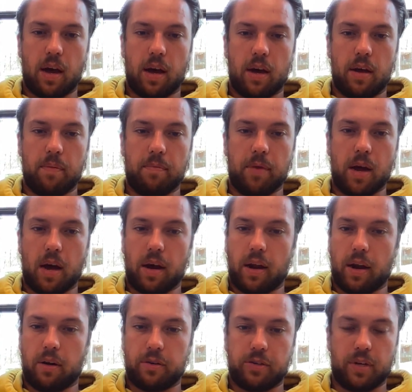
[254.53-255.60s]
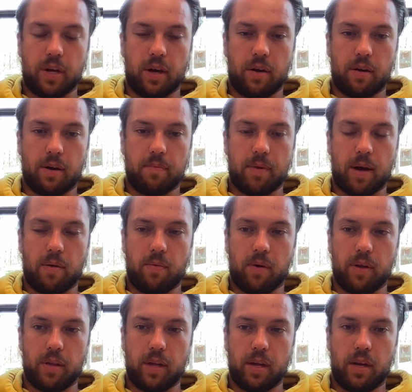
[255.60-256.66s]
I am not a heresy hunter. I'm not
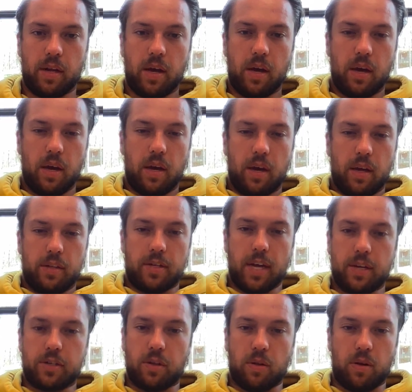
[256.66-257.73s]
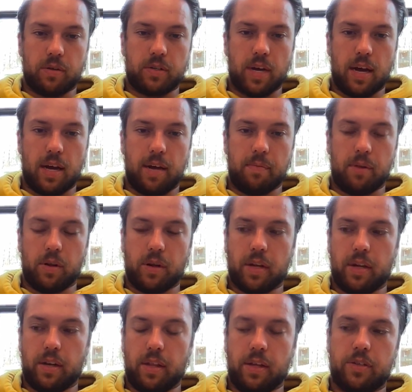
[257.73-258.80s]
one that takes a long time to look
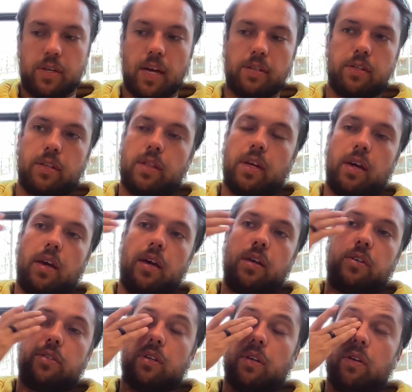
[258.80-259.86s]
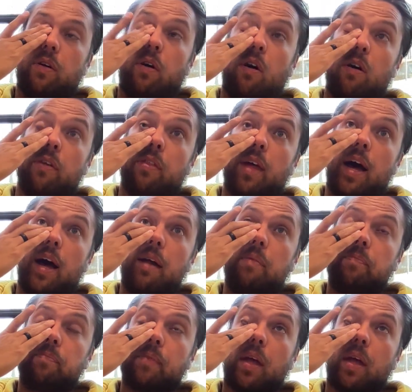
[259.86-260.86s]
into these kinds of things and all that.